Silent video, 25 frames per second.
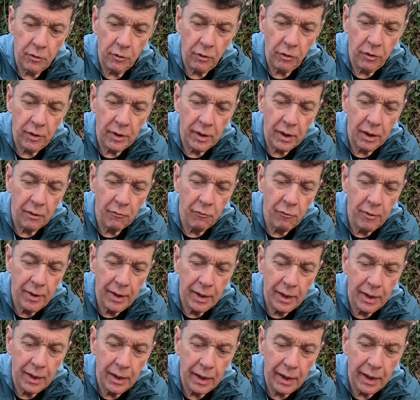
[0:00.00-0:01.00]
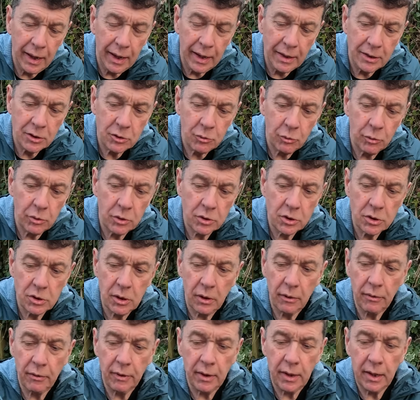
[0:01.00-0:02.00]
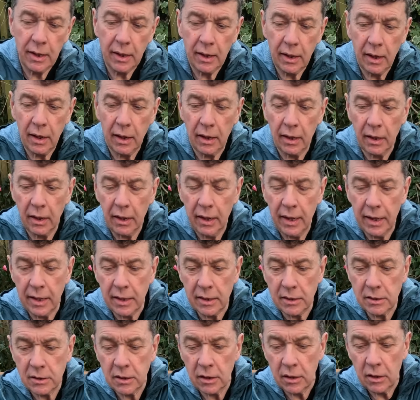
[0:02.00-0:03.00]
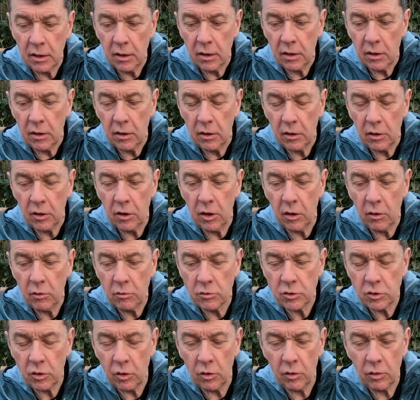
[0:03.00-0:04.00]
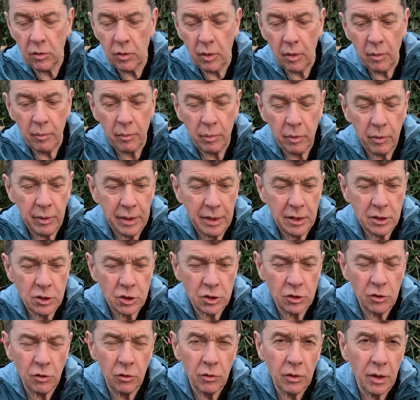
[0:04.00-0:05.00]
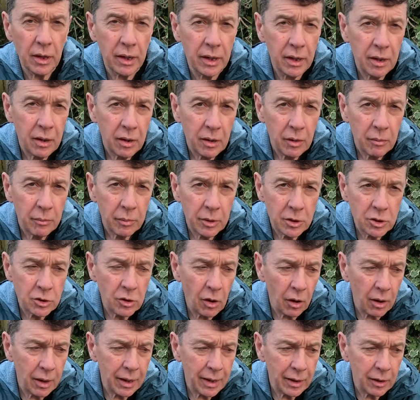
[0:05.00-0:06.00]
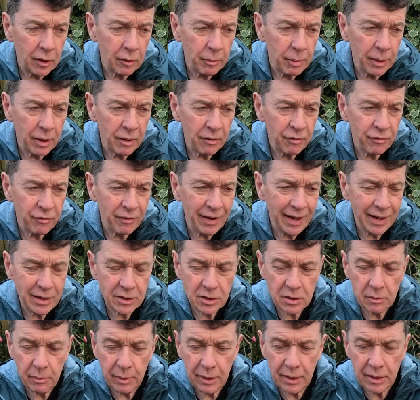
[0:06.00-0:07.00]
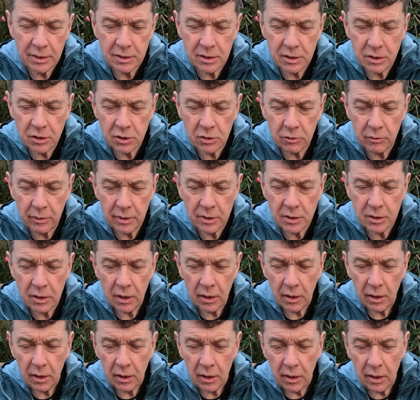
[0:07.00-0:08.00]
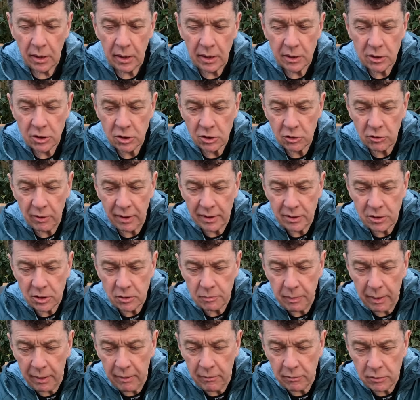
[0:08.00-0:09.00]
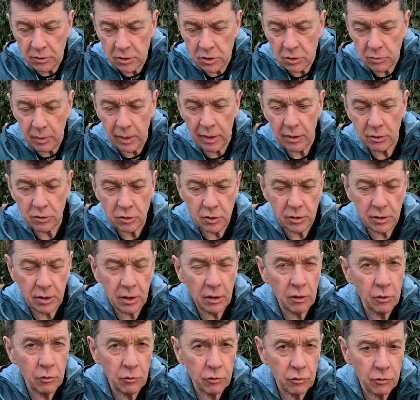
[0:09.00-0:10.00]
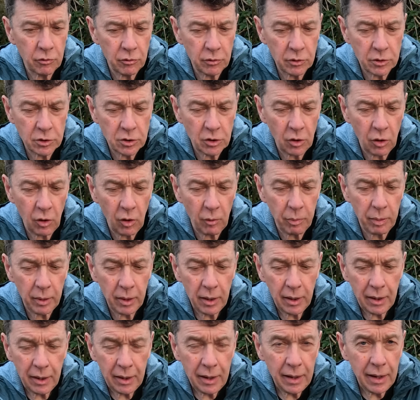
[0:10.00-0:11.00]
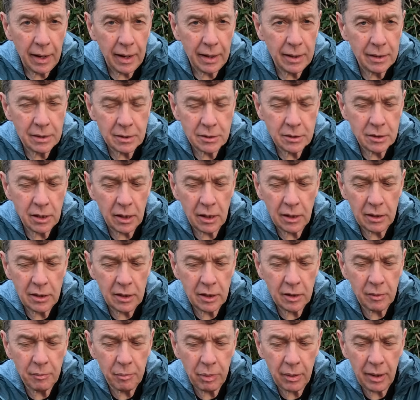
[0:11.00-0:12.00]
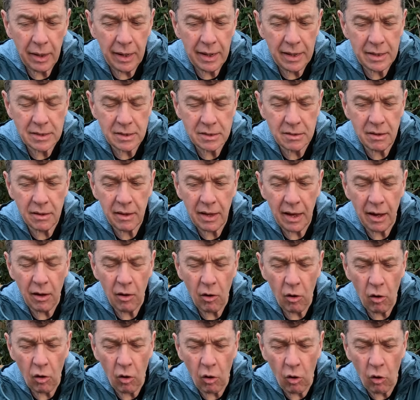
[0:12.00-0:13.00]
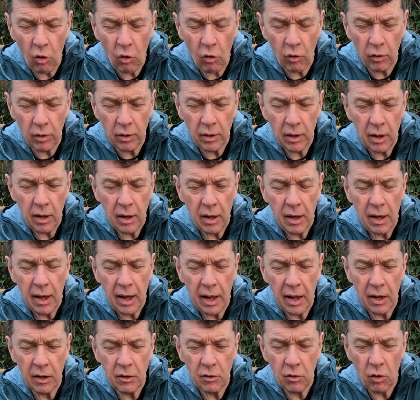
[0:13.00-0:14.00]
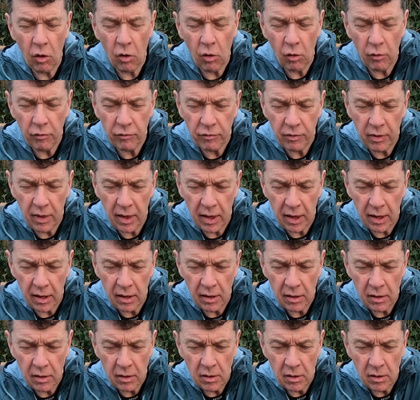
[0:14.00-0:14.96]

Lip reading: other thing I really liked was the lid goes on pretty snugly. It's got a little bit of flexibility to it, and it's transparent as well, so you can look through the top, and you can place that on and off there